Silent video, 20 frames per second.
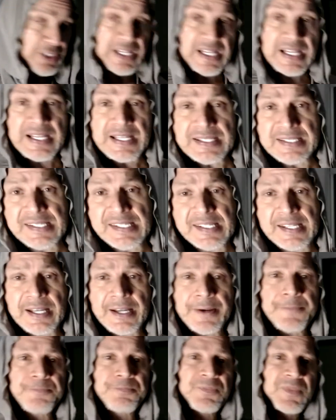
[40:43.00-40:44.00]
needs,
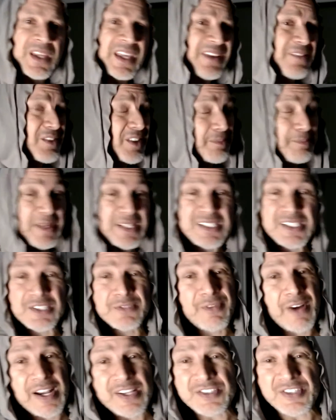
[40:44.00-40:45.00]
give you the best
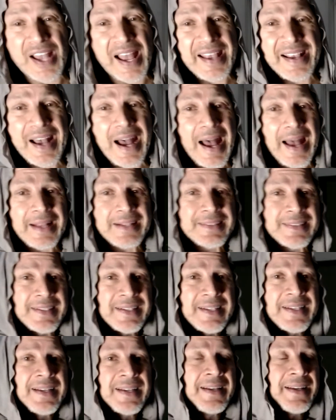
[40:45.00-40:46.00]
advice I got,
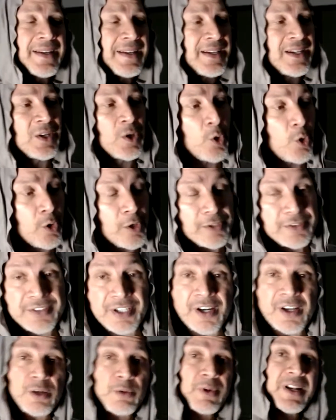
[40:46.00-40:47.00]
or
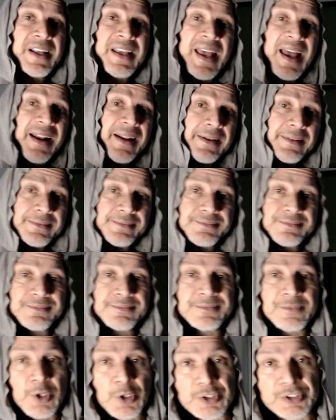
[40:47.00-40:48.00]
tell you where to get it,
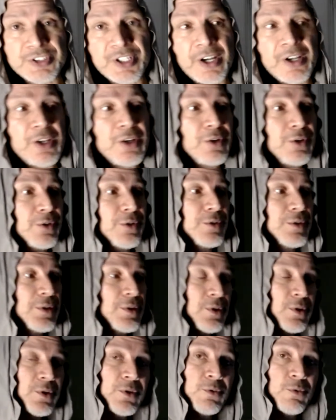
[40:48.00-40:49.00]
or tell you
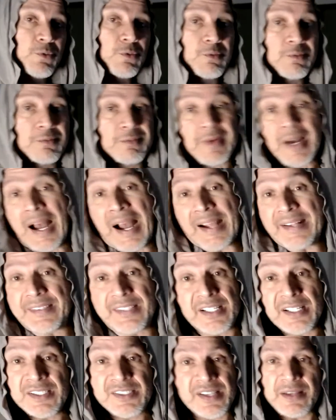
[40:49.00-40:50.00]

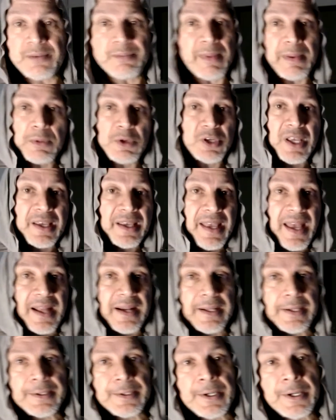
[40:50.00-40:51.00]
ideas that maybe you can get
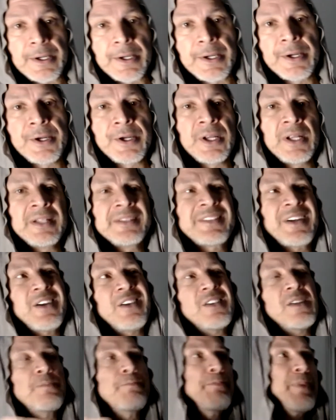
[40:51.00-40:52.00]
it, tell
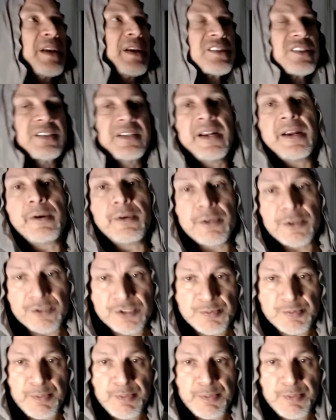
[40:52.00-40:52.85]
you the best scenarios